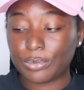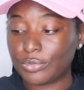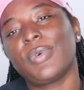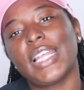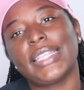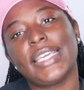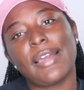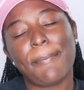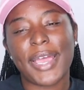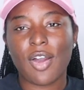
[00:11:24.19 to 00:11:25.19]
When I think
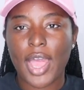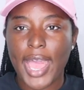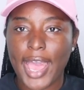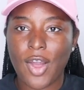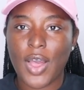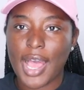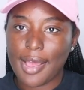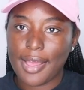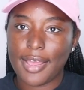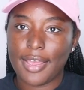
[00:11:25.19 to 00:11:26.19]
about how
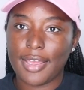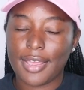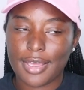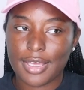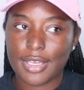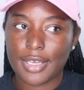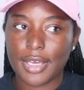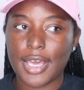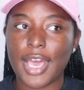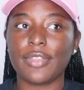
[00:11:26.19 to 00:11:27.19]
I
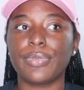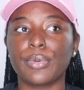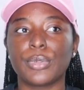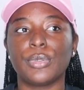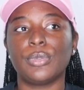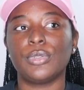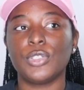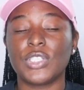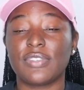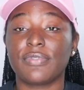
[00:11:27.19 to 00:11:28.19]
got through
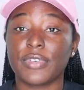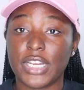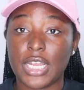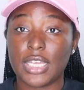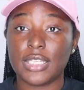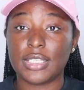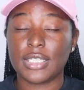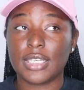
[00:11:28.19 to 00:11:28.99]
losing friends